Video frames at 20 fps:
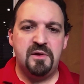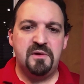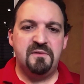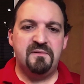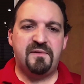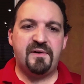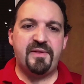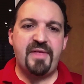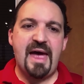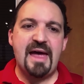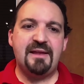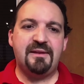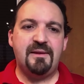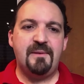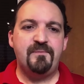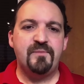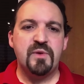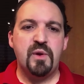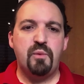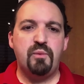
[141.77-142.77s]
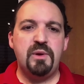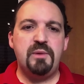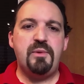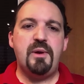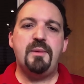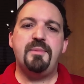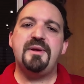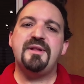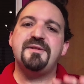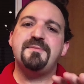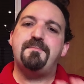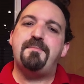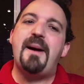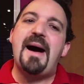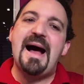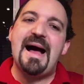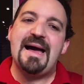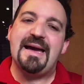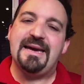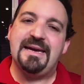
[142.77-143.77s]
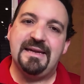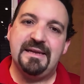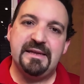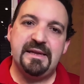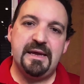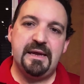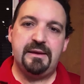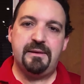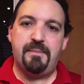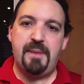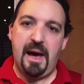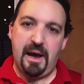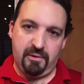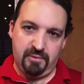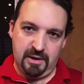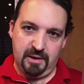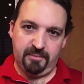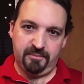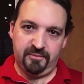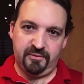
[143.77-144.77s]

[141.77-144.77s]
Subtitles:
For that, we will be spying in the background.